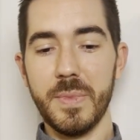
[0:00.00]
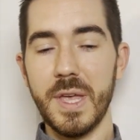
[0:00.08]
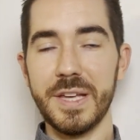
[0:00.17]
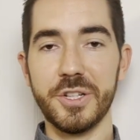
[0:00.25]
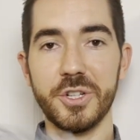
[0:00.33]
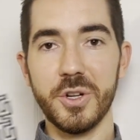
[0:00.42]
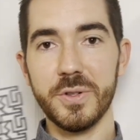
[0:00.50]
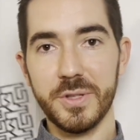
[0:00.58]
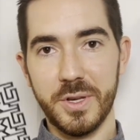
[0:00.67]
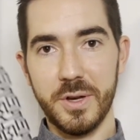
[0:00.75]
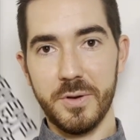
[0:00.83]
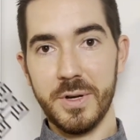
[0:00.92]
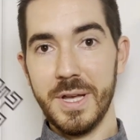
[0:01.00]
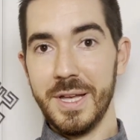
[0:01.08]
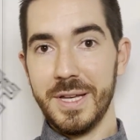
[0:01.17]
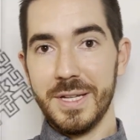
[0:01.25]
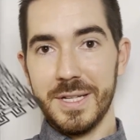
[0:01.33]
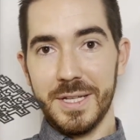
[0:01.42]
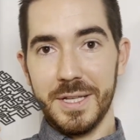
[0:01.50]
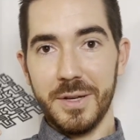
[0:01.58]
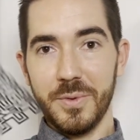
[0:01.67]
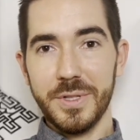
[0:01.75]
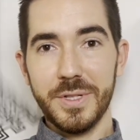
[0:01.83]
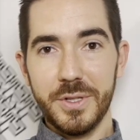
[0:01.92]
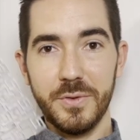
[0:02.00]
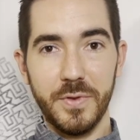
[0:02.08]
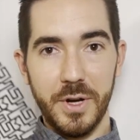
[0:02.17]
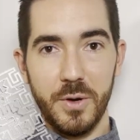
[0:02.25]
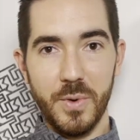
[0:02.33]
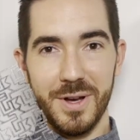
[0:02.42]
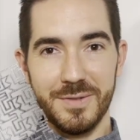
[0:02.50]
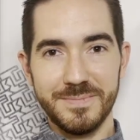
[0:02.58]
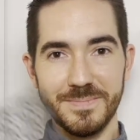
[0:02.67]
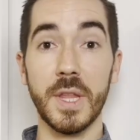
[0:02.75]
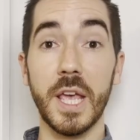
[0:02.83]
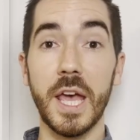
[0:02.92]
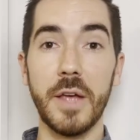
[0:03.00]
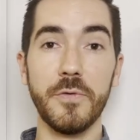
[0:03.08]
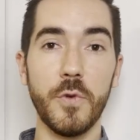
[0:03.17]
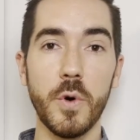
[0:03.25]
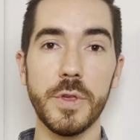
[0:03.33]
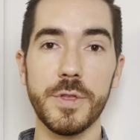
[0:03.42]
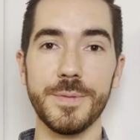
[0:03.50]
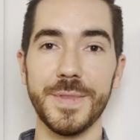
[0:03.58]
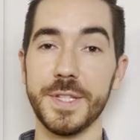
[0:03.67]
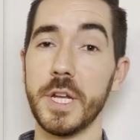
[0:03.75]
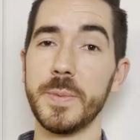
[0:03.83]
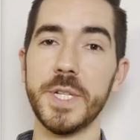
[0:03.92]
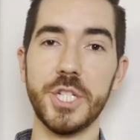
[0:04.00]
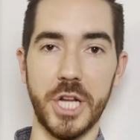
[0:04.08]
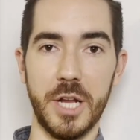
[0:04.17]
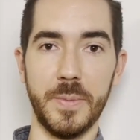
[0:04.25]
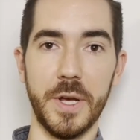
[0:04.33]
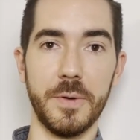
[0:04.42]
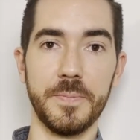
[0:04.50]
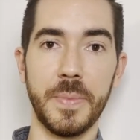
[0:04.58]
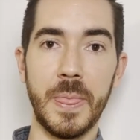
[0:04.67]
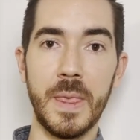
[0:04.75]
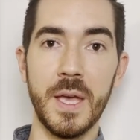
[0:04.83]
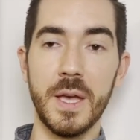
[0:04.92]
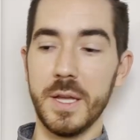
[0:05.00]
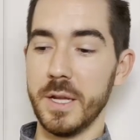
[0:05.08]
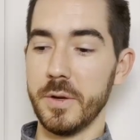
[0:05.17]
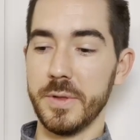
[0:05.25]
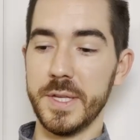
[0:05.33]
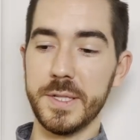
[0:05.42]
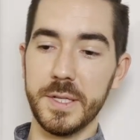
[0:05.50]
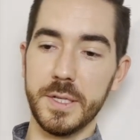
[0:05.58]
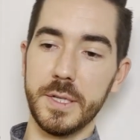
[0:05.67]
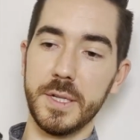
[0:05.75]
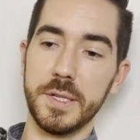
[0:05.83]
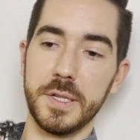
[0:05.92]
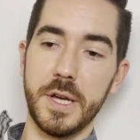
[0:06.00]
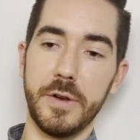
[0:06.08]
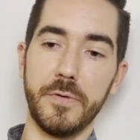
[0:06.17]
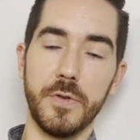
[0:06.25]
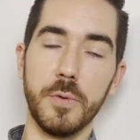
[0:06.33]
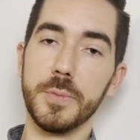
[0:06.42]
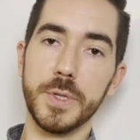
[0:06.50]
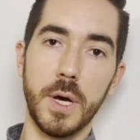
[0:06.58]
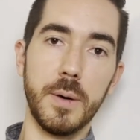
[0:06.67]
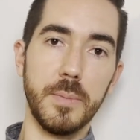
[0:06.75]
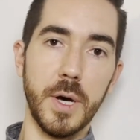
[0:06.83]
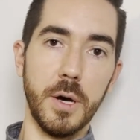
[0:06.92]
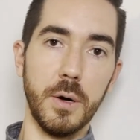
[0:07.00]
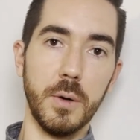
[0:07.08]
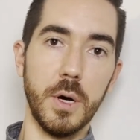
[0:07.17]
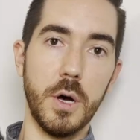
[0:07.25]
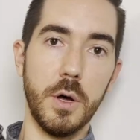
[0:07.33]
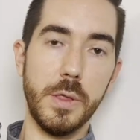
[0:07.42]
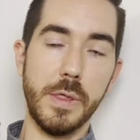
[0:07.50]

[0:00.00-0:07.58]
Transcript: as shirts go, they wouldn't do very well. And fourth is going to be chainmail. You know, this is a design from Zombo on